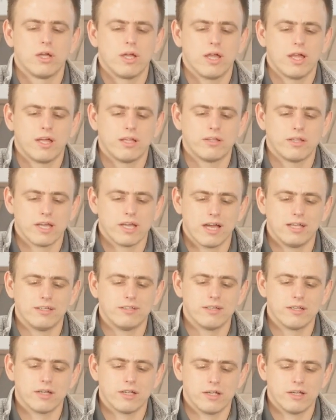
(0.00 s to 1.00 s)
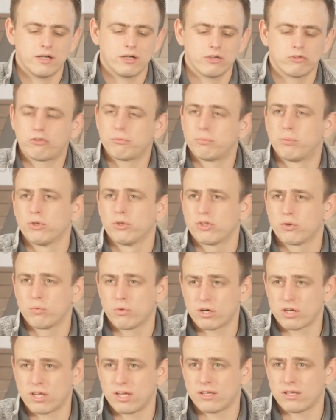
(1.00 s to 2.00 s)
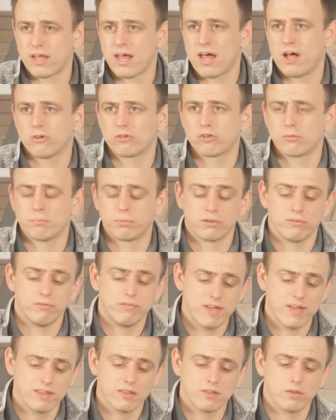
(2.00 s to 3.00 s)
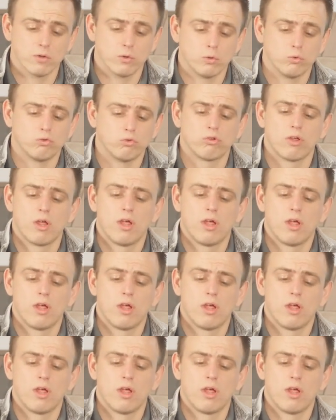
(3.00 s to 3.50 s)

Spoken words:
And the idea here is to put the work in now to prevent those